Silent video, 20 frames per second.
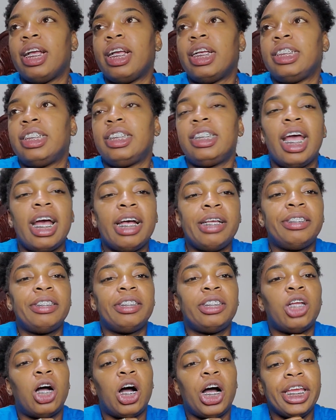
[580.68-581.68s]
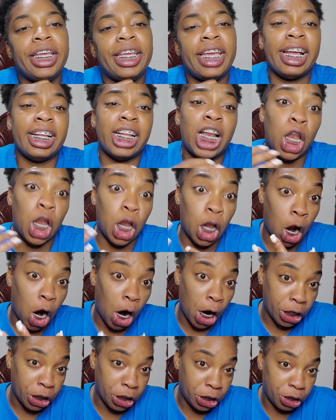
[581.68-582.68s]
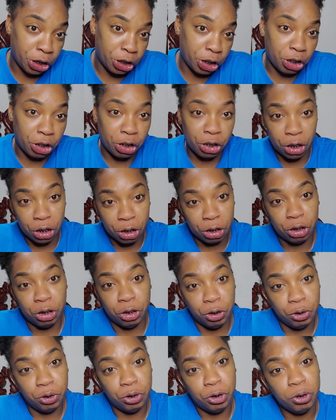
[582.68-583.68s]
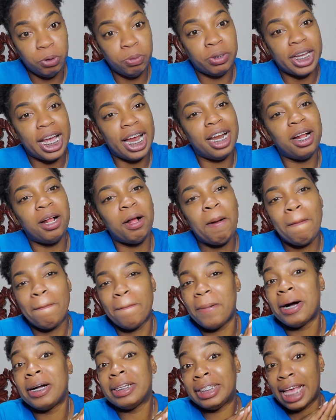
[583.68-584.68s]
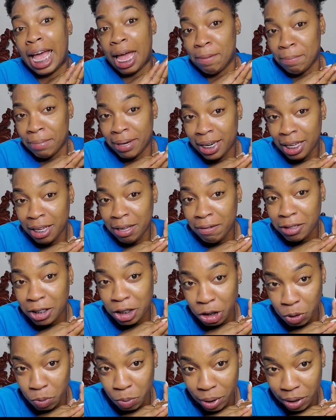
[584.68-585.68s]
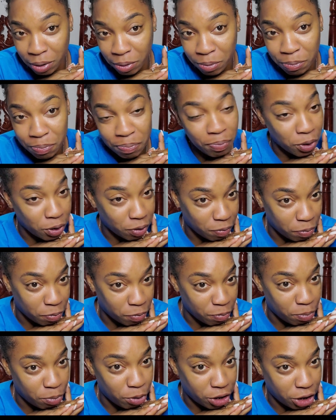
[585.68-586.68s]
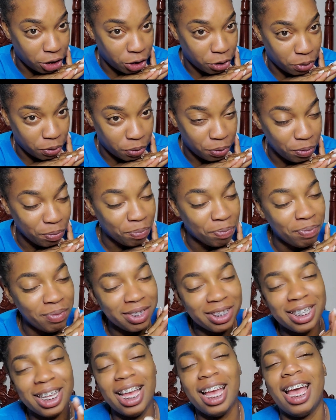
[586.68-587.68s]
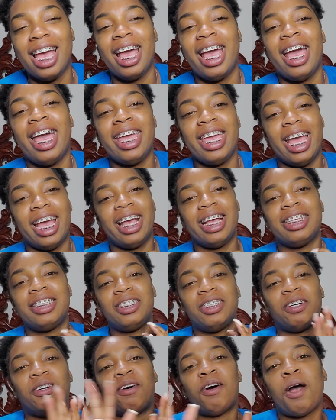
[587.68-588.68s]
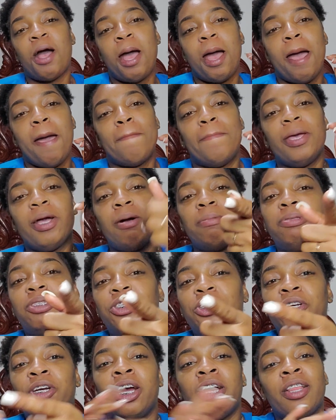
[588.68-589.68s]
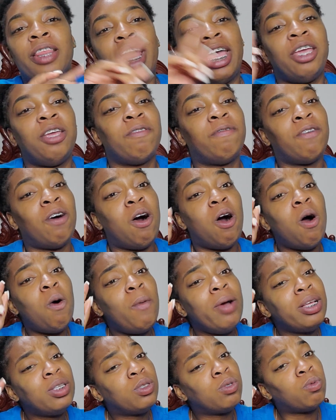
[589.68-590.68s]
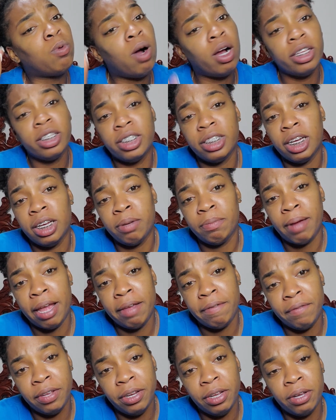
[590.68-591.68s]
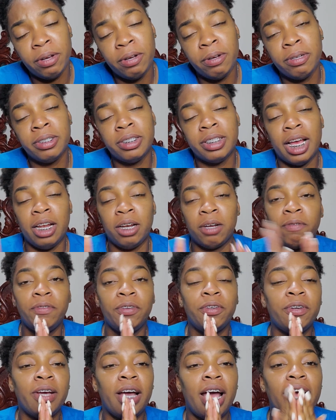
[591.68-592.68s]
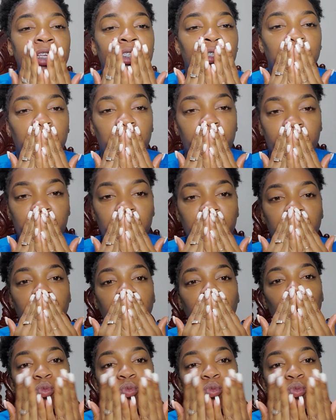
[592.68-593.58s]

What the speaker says: She has not yet launched her YouTube channel, but I believe she will pretty soon. Yeah, so big up to you, girl. Thank you for always watching my videos. I love you guys so much.